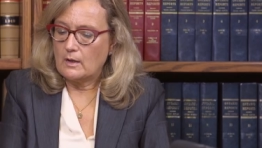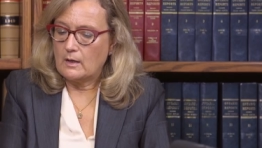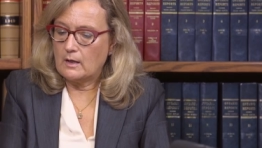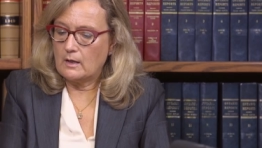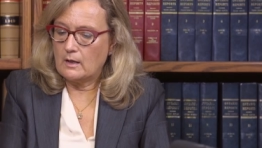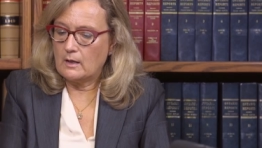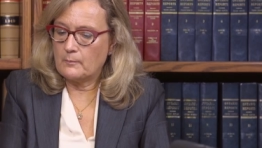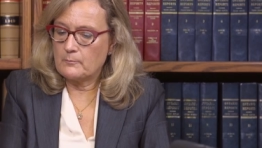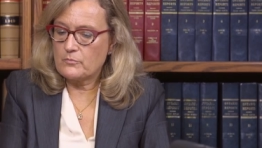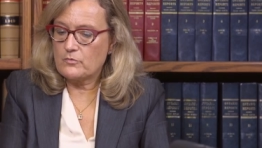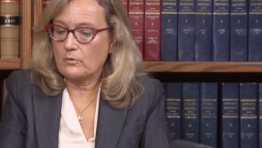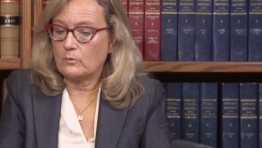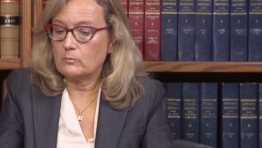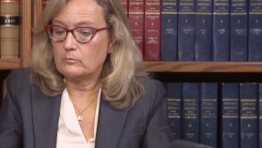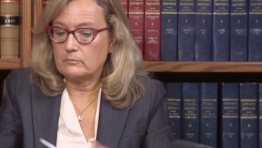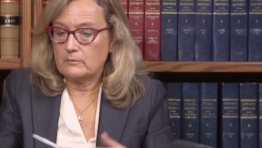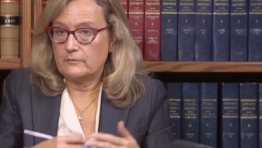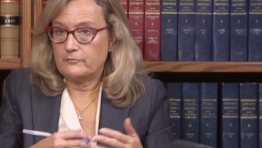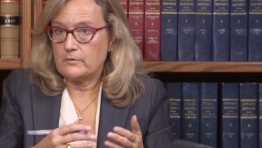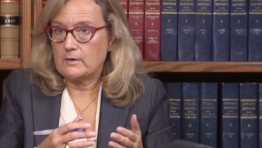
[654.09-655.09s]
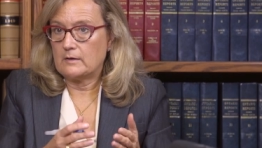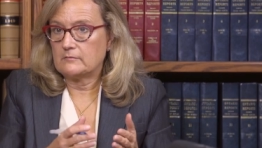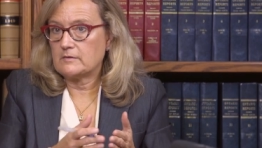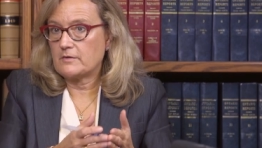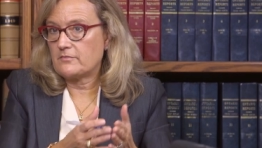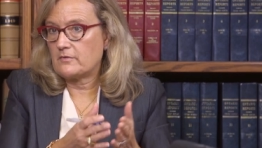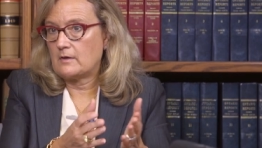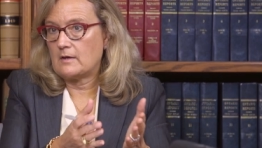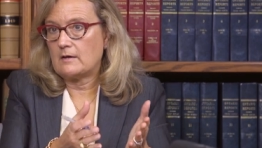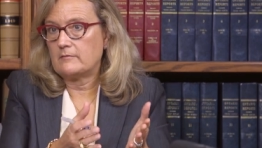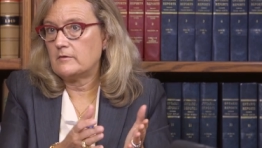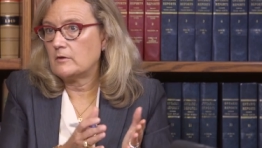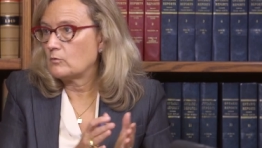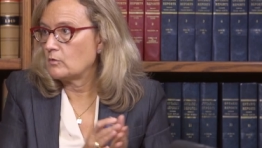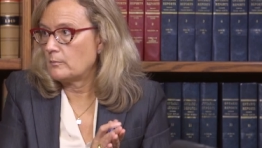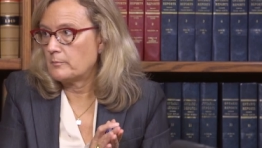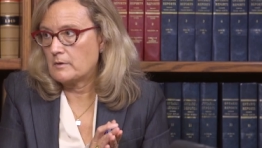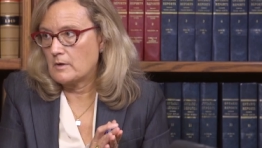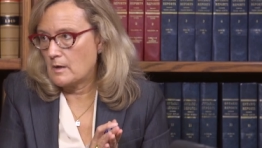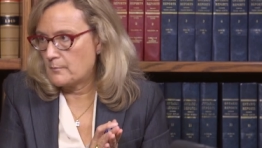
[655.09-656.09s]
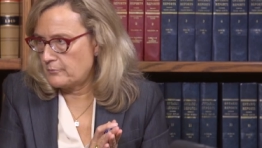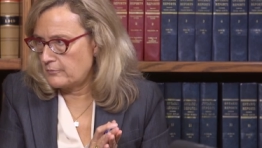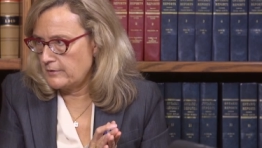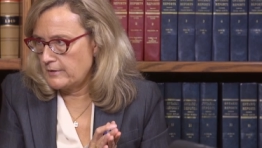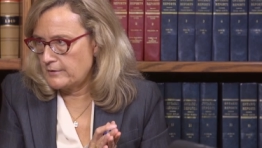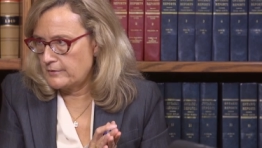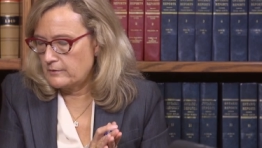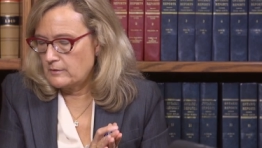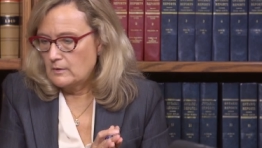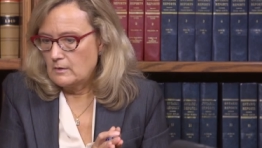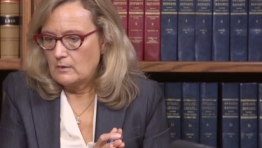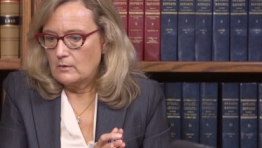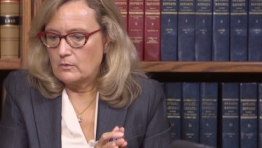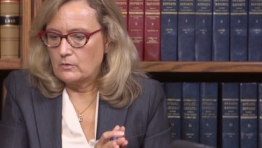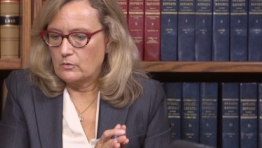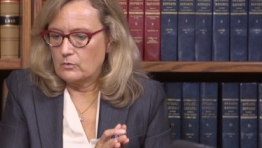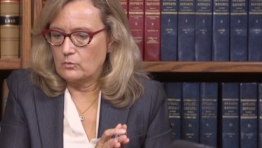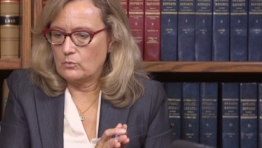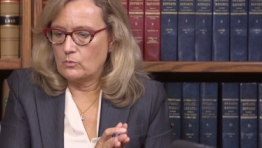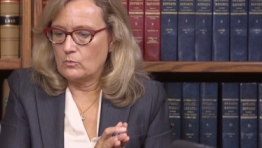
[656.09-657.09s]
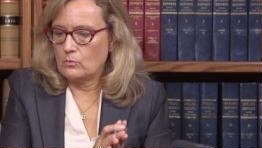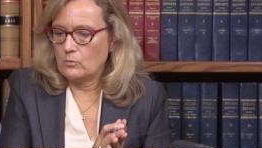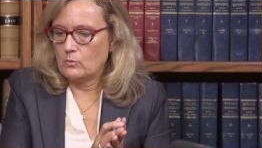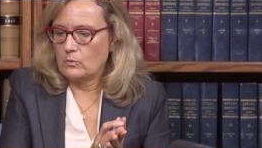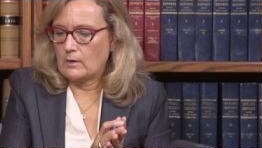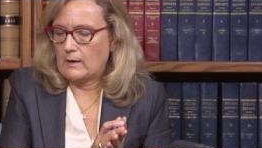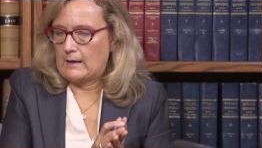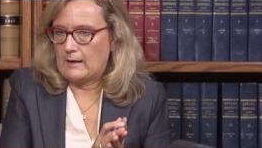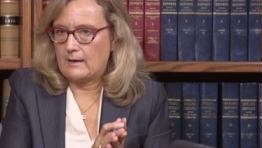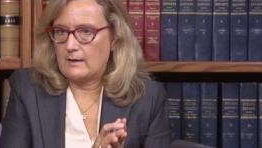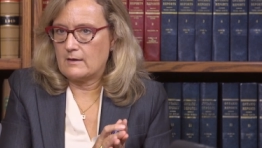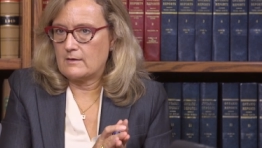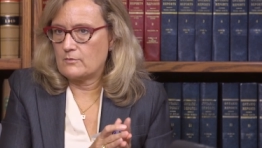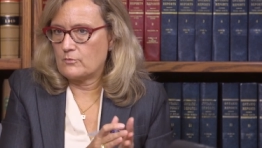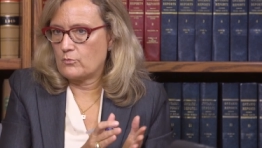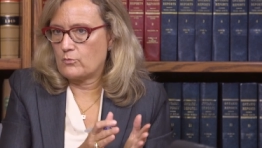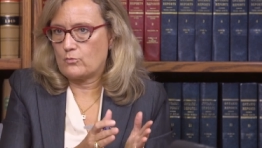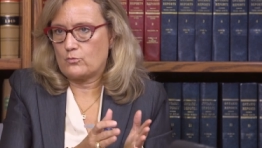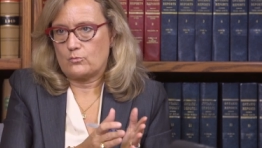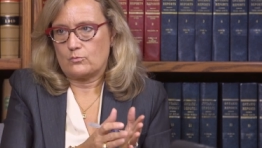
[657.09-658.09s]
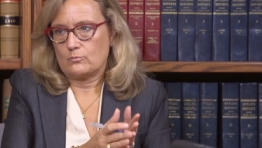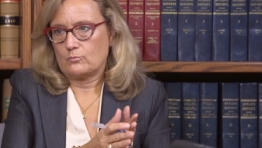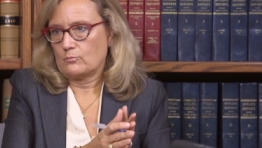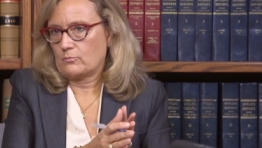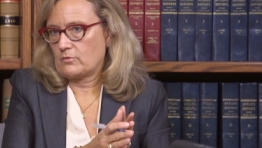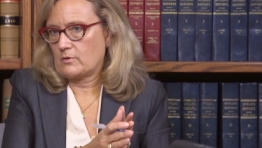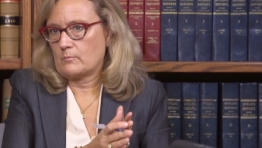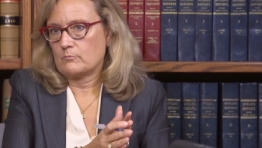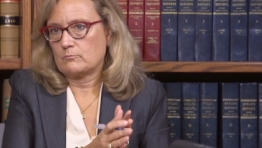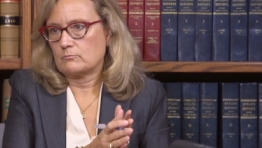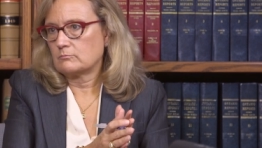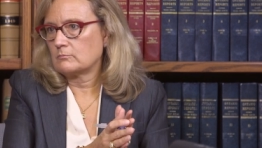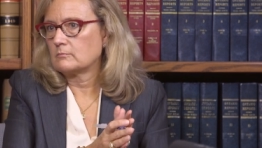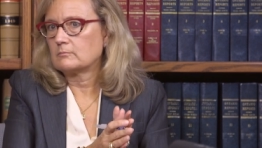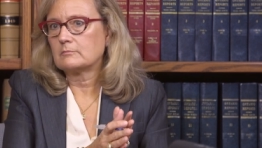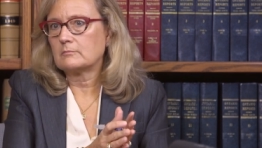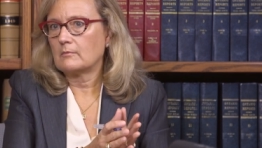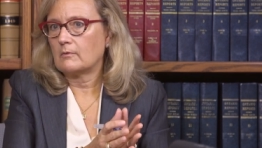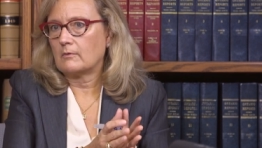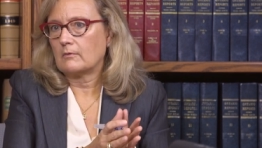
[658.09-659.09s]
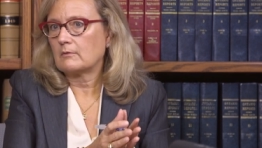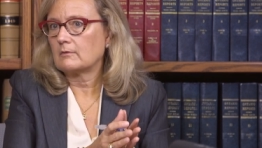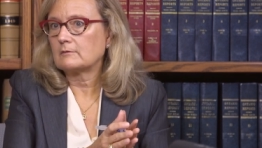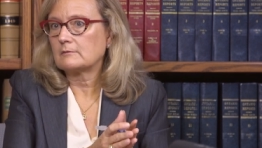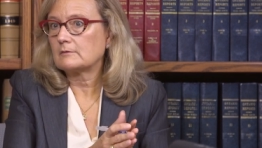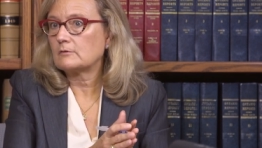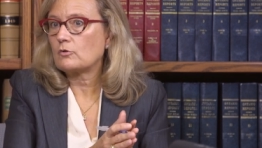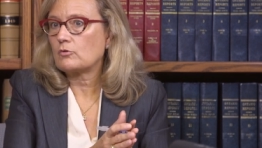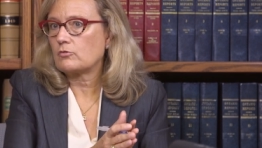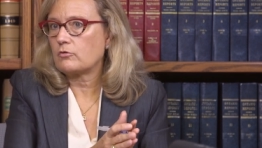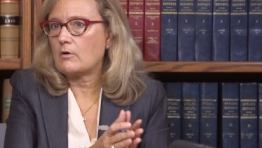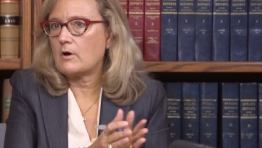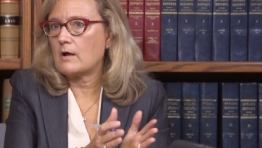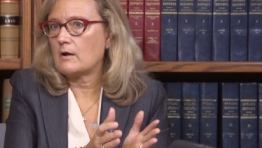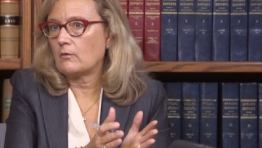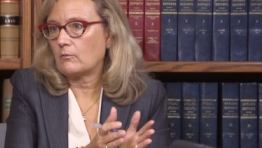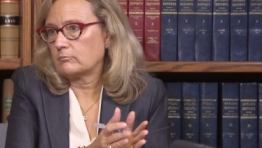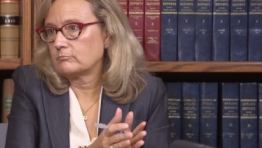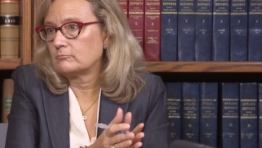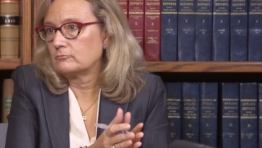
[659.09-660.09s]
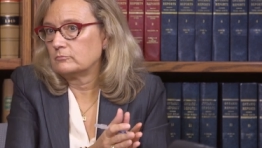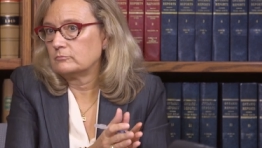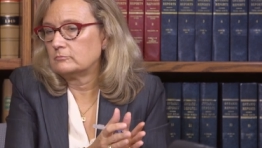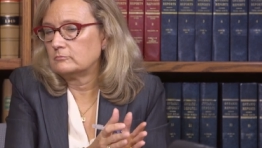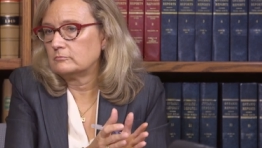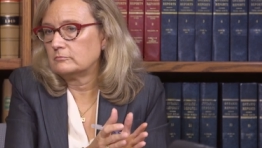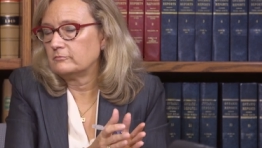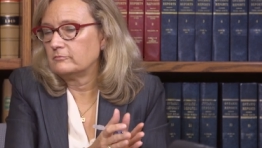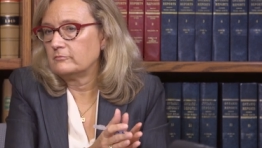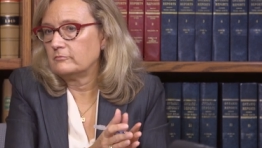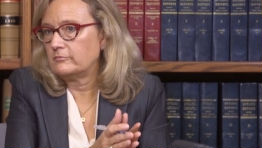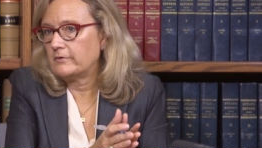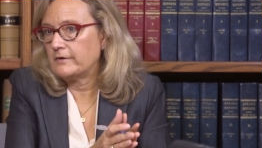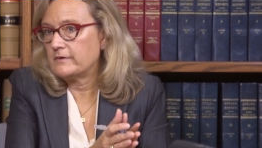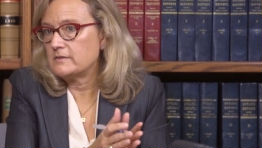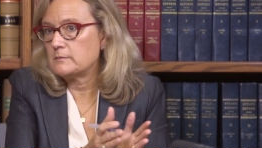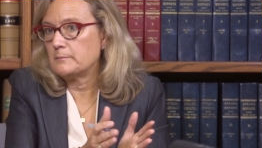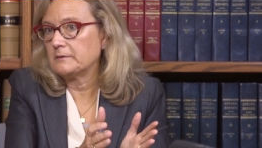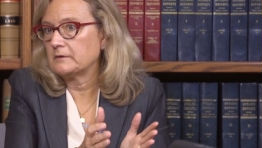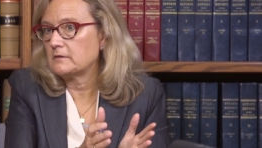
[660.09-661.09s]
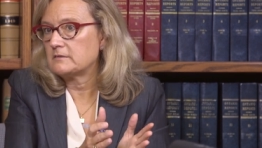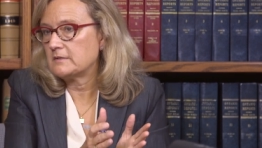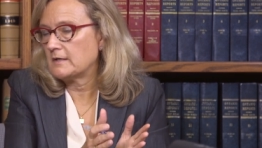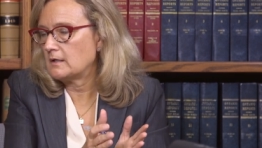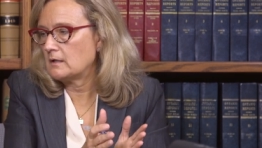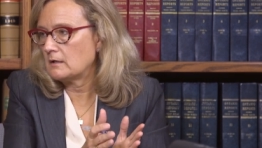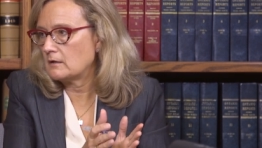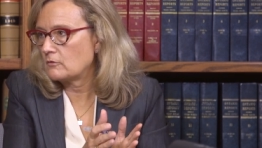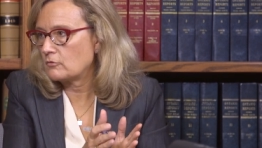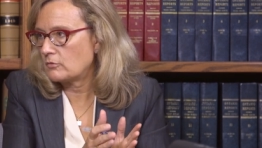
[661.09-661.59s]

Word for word: Um, so, if you have, let's say, a heavy equipment operator who has some uh, very debilitating